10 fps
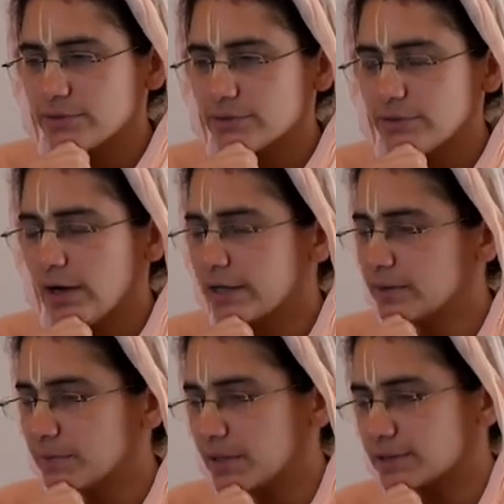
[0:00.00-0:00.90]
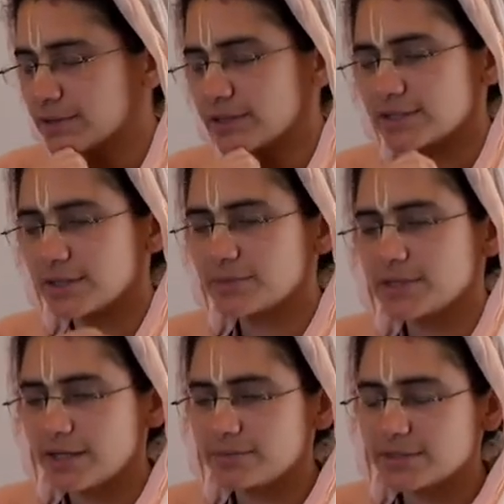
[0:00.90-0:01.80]
Narayan Bhakta, and
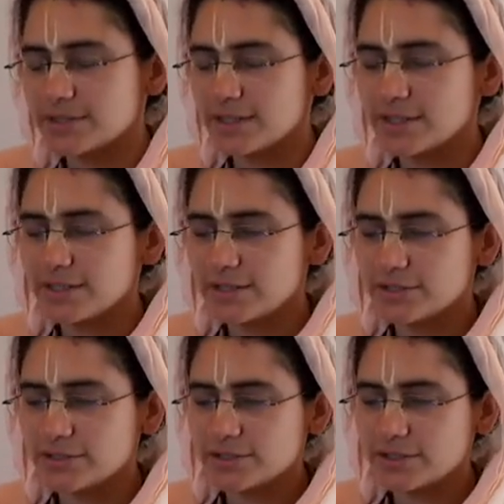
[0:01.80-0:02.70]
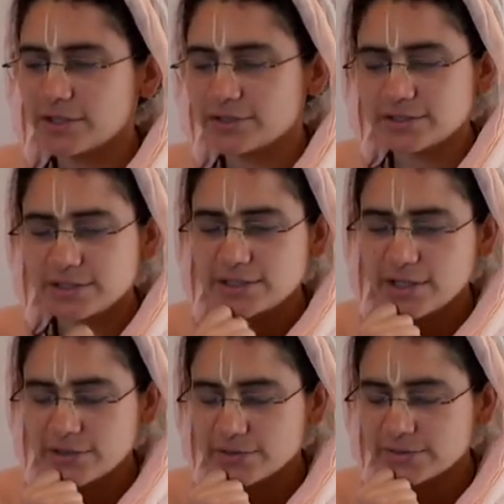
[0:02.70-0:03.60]
sometimes Srila Saraswati
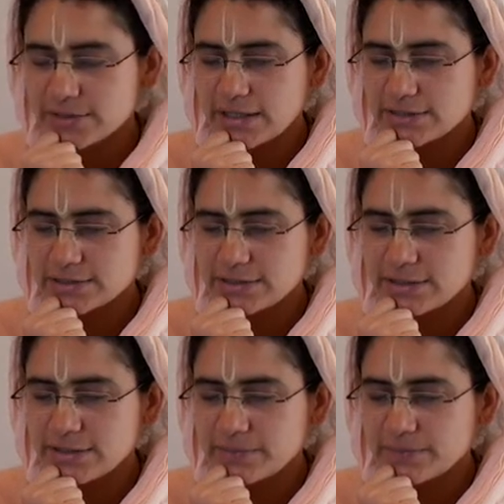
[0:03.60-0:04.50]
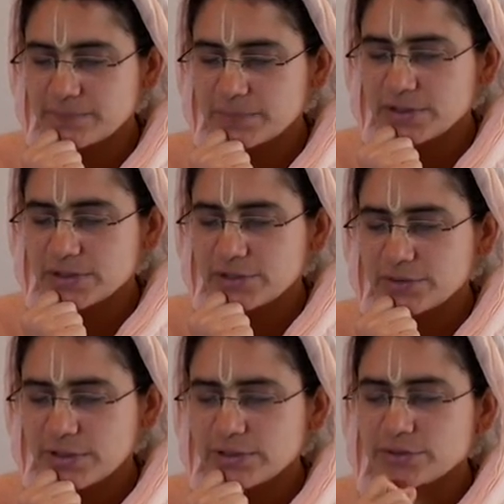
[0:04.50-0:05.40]
Thakur is asking them,
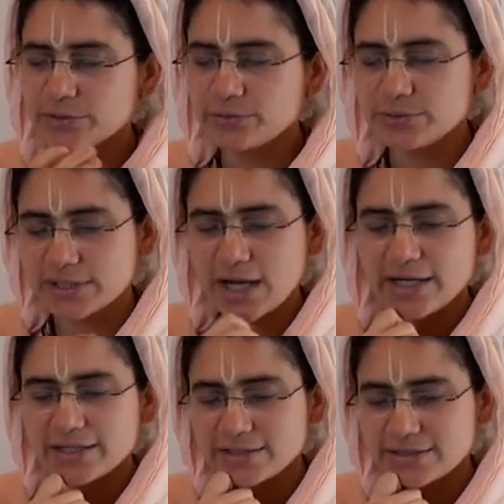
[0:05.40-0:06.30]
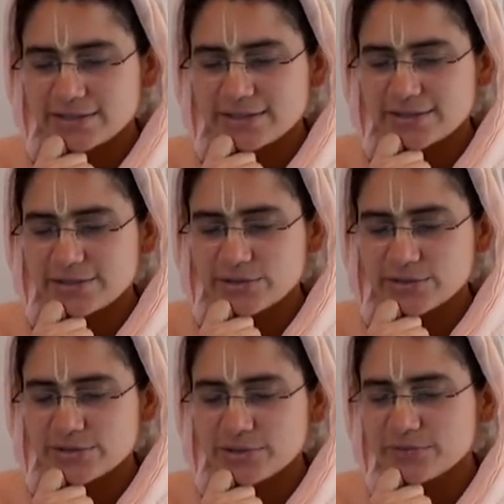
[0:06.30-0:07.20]
under whose guidance is
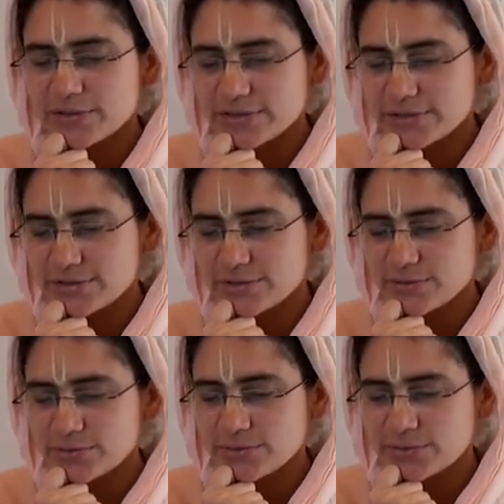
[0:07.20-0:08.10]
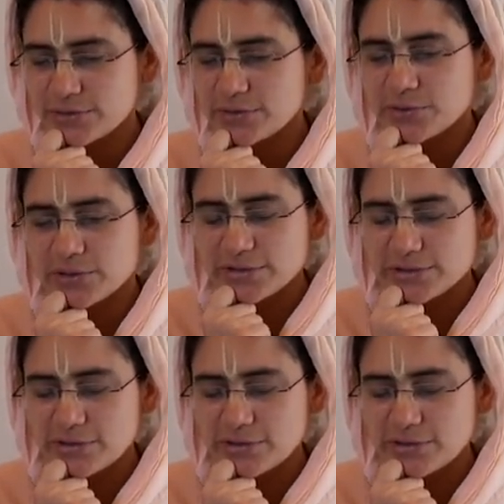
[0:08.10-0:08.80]
your service to the Lord